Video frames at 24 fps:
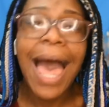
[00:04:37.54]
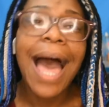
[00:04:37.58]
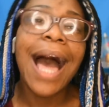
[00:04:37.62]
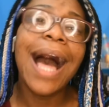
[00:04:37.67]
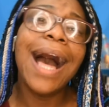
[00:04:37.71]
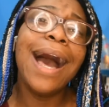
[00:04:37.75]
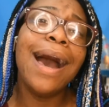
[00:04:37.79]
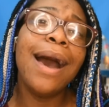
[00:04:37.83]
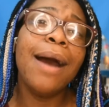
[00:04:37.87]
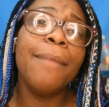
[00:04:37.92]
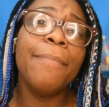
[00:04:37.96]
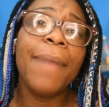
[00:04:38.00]

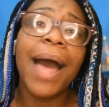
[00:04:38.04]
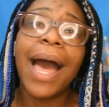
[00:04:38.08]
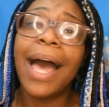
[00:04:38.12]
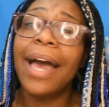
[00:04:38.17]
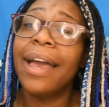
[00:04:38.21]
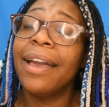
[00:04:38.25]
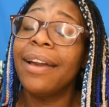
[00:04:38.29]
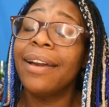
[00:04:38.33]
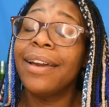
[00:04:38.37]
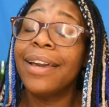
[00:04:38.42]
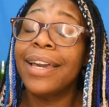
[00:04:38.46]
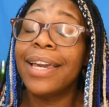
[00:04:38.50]

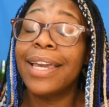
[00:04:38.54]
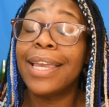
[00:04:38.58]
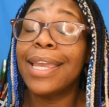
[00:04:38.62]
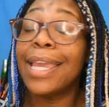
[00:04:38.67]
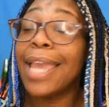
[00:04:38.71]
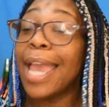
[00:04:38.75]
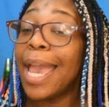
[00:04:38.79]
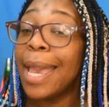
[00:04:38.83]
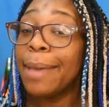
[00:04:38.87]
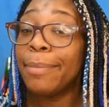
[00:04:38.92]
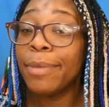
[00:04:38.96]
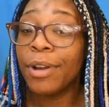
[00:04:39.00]
I
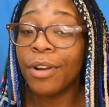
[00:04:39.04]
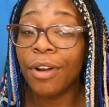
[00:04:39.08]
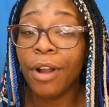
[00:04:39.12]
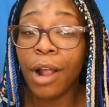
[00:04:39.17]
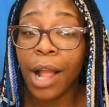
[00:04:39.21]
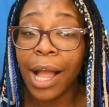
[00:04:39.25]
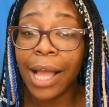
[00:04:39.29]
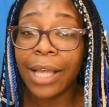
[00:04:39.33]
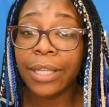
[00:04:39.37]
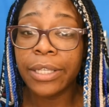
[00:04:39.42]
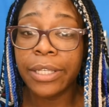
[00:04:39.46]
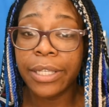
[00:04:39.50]
came
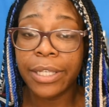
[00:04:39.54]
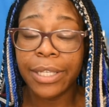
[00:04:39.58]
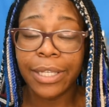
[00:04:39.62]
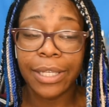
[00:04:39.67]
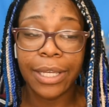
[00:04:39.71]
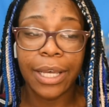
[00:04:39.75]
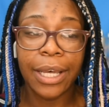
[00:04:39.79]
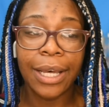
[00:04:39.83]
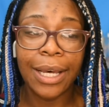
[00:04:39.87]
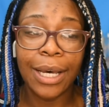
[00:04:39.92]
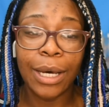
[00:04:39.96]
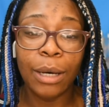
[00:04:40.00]
across
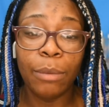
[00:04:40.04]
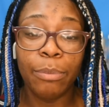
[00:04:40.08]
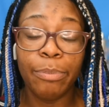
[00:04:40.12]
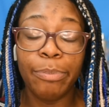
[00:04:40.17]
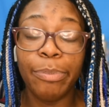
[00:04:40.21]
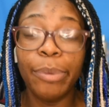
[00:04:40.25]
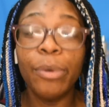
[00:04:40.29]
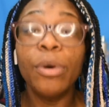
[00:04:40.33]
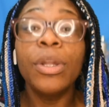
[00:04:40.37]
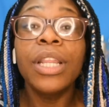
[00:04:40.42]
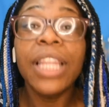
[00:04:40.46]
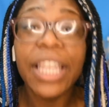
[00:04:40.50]

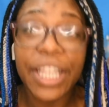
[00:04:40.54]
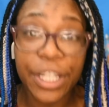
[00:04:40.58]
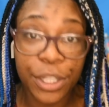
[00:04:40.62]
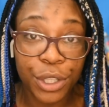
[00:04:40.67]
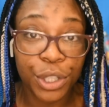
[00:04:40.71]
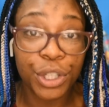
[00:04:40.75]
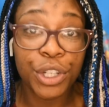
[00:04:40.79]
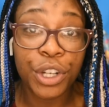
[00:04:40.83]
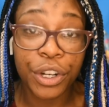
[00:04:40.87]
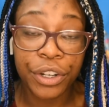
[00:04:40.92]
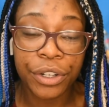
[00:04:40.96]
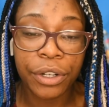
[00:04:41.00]
bullet
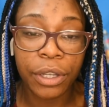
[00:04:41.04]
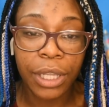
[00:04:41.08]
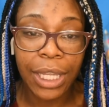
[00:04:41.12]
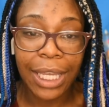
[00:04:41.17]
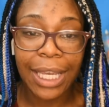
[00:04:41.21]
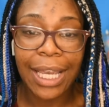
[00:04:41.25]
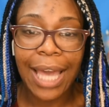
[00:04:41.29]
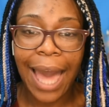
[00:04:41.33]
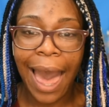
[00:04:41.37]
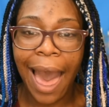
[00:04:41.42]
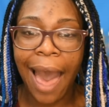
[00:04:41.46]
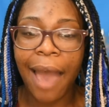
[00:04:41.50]

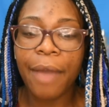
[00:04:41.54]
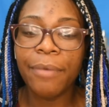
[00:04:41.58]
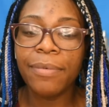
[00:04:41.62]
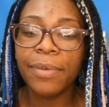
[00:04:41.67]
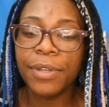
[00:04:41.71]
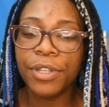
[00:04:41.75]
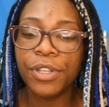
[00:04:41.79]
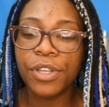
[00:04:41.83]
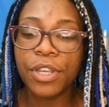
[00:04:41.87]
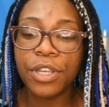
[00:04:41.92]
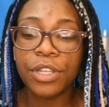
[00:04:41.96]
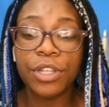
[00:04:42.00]
journaling. I
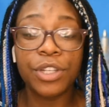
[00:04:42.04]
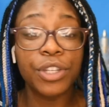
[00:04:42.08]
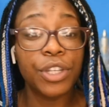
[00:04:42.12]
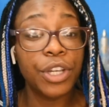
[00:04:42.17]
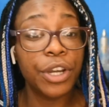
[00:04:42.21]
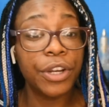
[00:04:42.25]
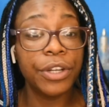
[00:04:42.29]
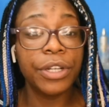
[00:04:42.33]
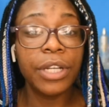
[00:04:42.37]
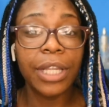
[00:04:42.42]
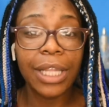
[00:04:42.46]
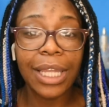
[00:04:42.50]
was just
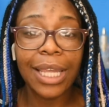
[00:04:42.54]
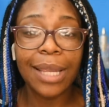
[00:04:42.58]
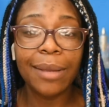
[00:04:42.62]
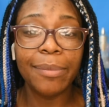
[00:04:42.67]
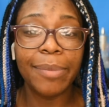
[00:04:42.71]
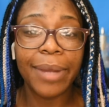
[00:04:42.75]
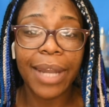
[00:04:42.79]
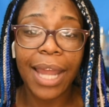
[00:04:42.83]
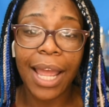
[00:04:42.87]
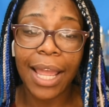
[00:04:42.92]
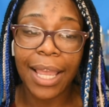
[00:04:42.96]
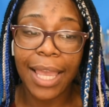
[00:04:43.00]
journaling,
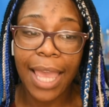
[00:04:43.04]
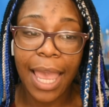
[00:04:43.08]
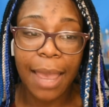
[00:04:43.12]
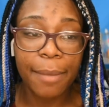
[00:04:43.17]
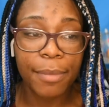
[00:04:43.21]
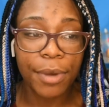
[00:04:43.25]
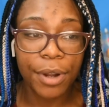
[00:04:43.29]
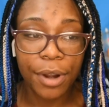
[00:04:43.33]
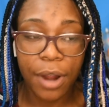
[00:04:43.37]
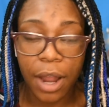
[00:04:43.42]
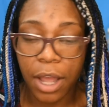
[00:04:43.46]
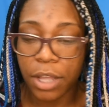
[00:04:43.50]
but I came
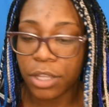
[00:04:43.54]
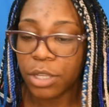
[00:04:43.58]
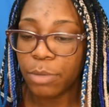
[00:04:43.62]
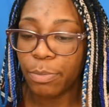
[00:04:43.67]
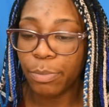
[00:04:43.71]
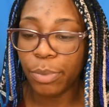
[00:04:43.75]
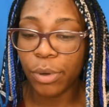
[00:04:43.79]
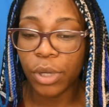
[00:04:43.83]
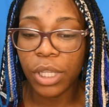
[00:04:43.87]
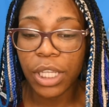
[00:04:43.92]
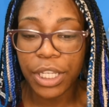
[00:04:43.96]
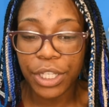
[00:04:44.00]
across
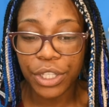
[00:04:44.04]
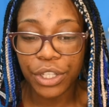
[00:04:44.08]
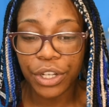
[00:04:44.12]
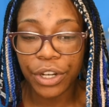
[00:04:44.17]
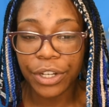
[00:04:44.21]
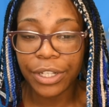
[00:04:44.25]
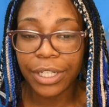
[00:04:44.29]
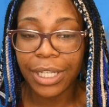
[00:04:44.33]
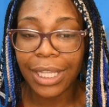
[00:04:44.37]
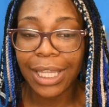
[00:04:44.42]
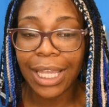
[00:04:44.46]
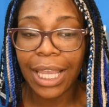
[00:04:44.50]
bullet
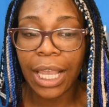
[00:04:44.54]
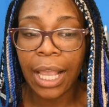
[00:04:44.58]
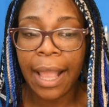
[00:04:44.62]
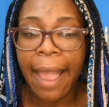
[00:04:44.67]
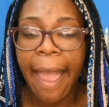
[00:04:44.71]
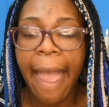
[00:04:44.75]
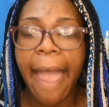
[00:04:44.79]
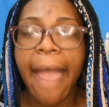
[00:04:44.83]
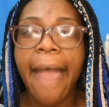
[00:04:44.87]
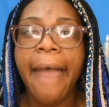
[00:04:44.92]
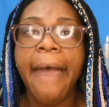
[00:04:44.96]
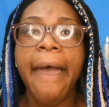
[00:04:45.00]
journaling
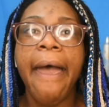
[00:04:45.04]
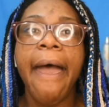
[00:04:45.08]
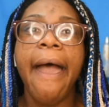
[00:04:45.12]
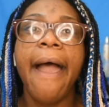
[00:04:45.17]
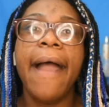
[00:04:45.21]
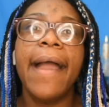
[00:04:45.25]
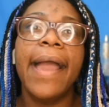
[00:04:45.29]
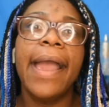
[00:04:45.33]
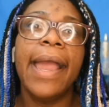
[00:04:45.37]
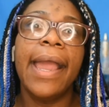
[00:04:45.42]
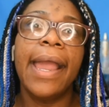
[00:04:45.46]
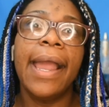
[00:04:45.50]

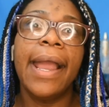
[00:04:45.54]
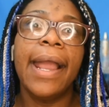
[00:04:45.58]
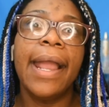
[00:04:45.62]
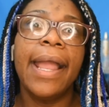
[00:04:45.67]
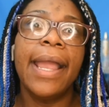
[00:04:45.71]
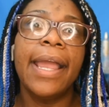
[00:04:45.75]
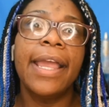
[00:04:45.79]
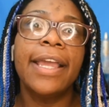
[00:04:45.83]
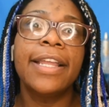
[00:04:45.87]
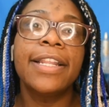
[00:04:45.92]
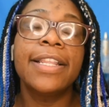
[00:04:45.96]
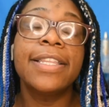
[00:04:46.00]

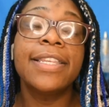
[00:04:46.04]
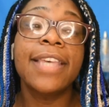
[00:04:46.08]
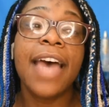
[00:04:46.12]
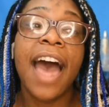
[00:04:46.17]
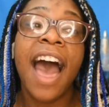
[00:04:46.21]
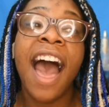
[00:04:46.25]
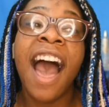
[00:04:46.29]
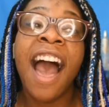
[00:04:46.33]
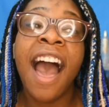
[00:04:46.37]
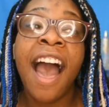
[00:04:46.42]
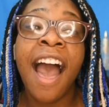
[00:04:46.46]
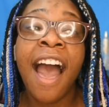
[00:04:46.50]
and
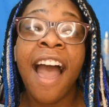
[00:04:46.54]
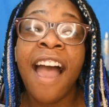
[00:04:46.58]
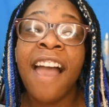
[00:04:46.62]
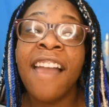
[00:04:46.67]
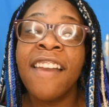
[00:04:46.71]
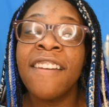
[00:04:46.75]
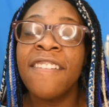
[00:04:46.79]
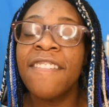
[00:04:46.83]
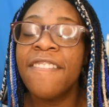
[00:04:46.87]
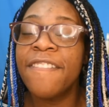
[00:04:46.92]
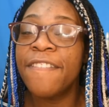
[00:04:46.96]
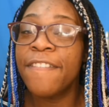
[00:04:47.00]

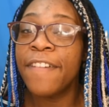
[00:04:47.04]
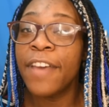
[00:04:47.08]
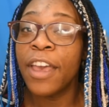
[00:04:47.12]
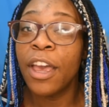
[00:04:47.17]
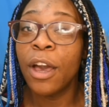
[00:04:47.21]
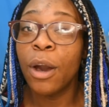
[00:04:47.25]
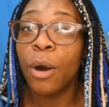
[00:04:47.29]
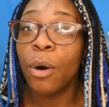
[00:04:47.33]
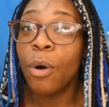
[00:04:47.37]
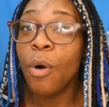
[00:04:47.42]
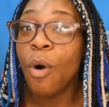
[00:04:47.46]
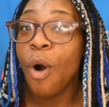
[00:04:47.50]
I
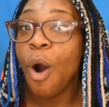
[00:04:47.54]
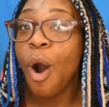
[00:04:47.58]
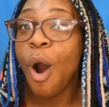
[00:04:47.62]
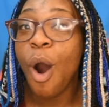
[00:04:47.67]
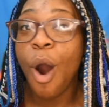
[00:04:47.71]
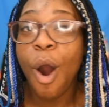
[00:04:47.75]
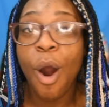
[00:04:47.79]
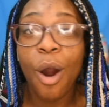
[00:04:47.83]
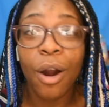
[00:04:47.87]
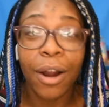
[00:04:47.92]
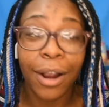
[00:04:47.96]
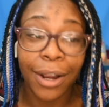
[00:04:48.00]
fell
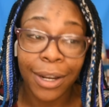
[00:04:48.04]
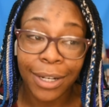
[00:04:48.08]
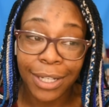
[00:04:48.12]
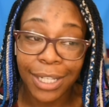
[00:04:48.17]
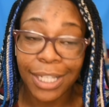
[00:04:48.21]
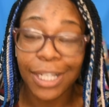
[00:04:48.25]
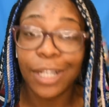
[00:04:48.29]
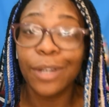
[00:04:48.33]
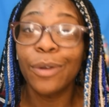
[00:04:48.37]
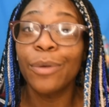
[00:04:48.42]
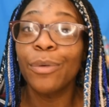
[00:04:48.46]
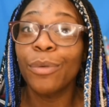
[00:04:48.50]
hard.
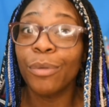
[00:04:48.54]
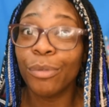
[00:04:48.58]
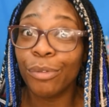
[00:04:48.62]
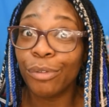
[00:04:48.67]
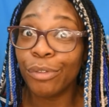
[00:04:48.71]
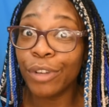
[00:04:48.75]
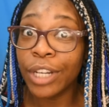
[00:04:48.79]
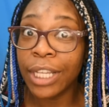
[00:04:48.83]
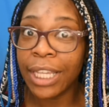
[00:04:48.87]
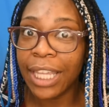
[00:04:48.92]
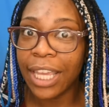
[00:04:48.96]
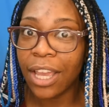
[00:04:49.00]

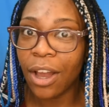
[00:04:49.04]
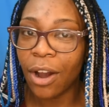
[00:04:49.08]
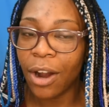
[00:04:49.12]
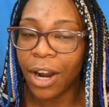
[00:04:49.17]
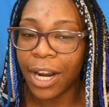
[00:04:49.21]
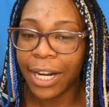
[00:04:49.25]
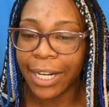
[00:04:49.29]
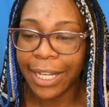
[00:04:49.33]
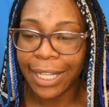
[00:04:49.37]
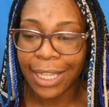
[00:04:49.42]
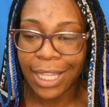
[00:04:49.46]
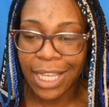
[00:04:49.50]
Really
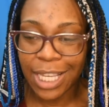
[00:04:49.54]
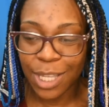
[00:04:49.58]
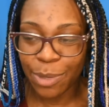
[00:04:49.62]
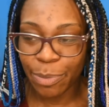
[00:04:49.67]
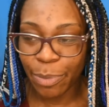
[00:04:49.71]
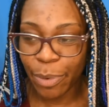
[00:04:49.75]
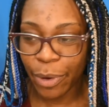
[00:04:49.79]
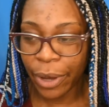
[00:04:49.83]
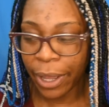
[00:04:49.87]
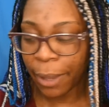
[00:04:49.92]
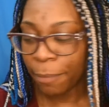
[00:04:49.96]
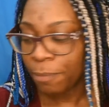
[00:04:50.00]
hard at this
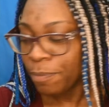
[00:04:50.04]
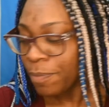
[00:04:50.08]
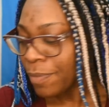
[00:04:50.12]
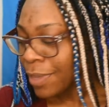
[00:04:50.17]
point.